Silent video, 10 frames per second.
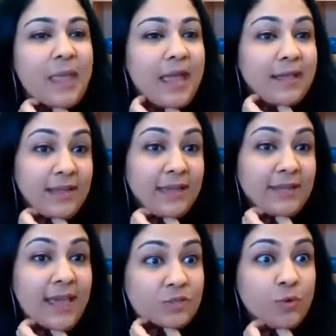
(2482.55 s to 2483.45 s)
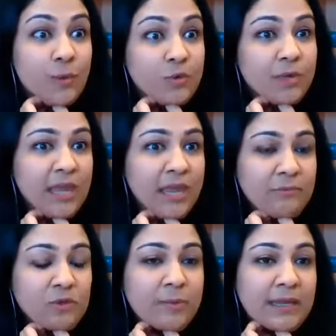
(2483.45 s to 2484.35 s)
And yes, when you
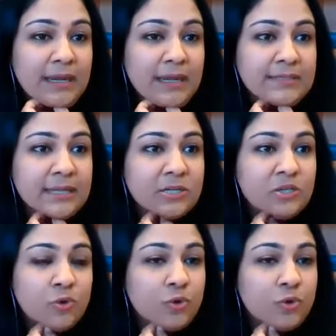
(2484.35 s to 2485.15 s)
came to me and I said to you,